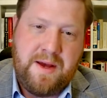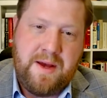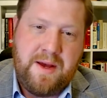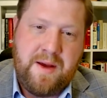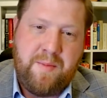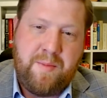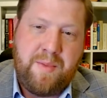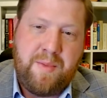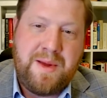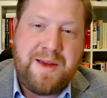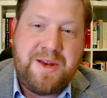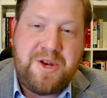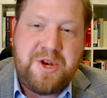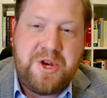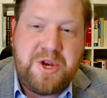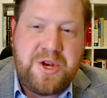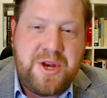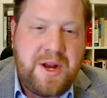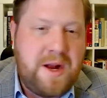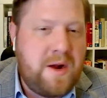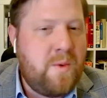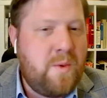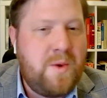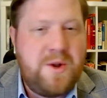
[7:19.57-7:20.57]
Please
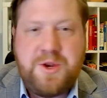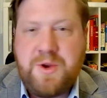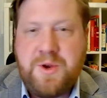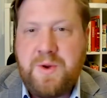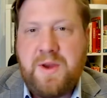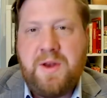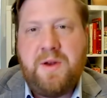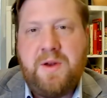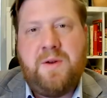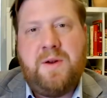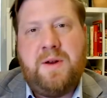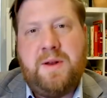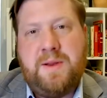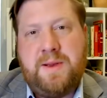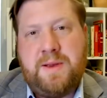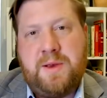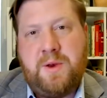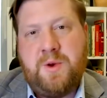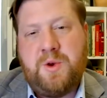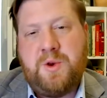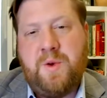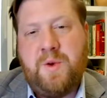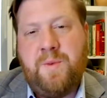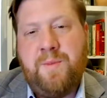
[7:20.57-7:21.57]
share what you hear on
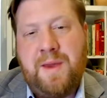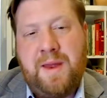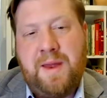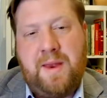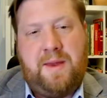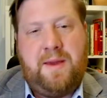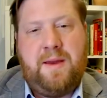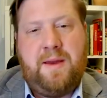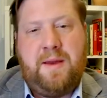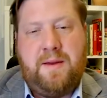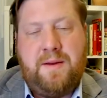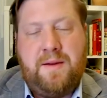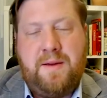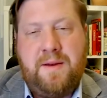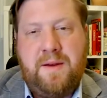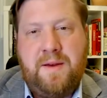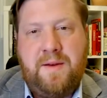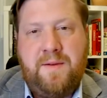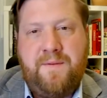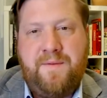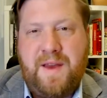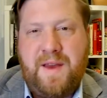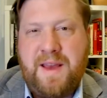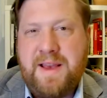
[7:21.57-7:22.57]
social media,
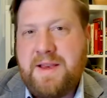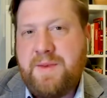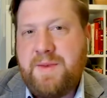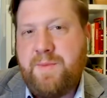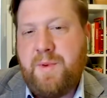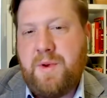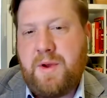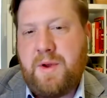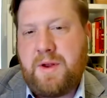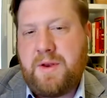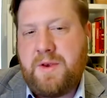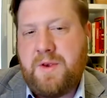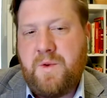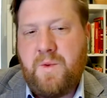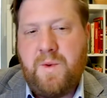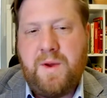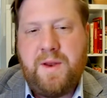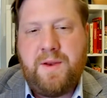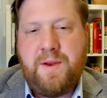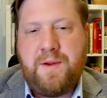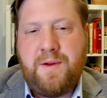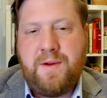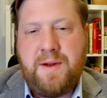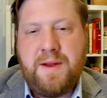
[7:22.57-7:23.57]
Facebook,
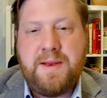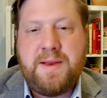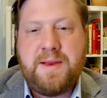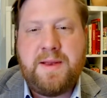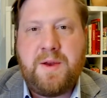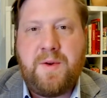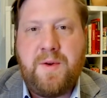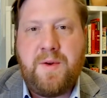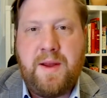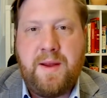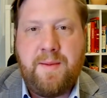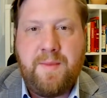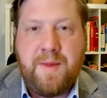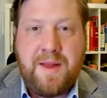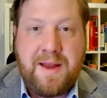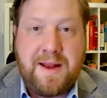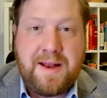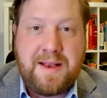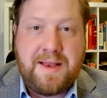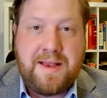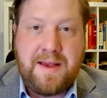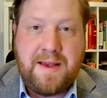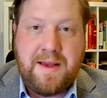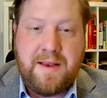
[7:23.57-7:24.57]
Twitter, Instagram,
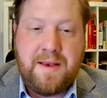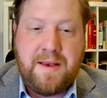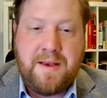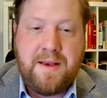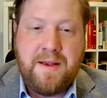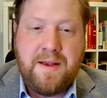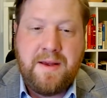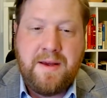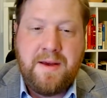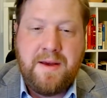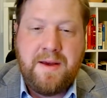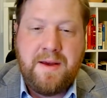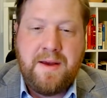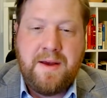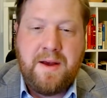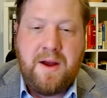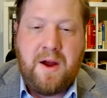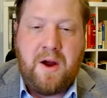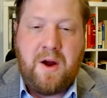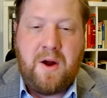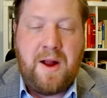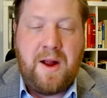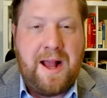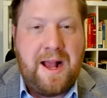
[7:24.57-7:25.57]
LinkedIn.
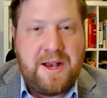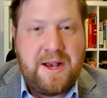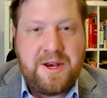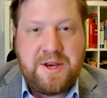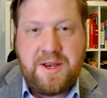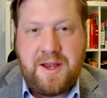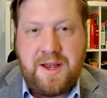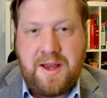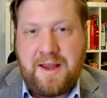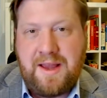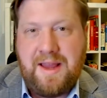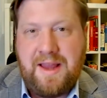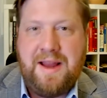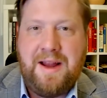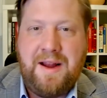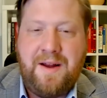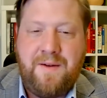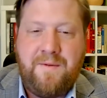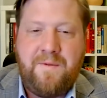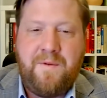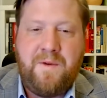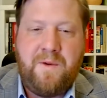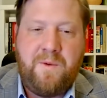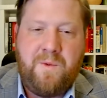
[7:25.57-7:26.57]
Our hashtag
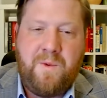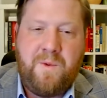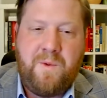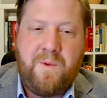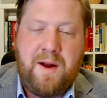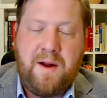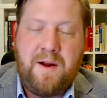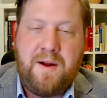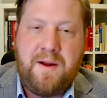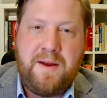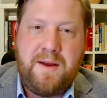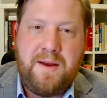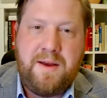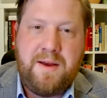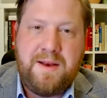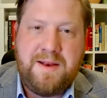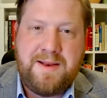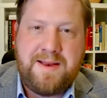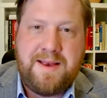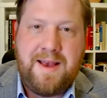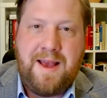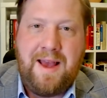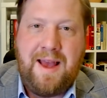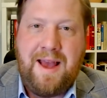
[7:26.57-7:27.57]
everywhere
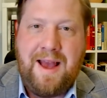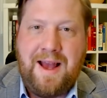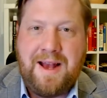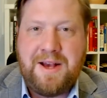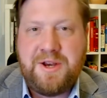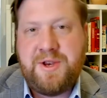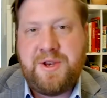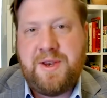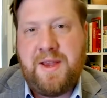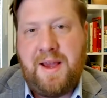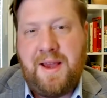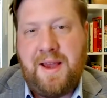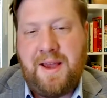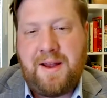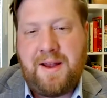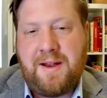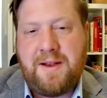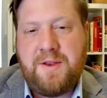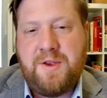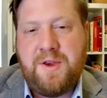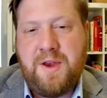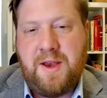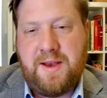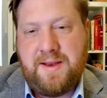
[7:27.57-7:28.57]
is hashtag
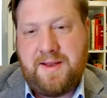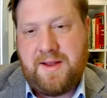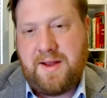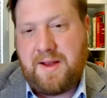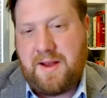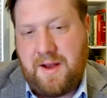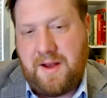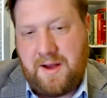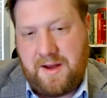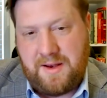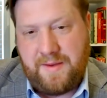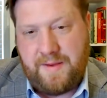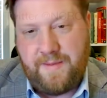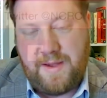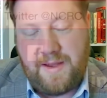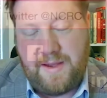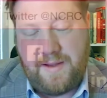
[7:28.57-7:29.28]
JustEconomy.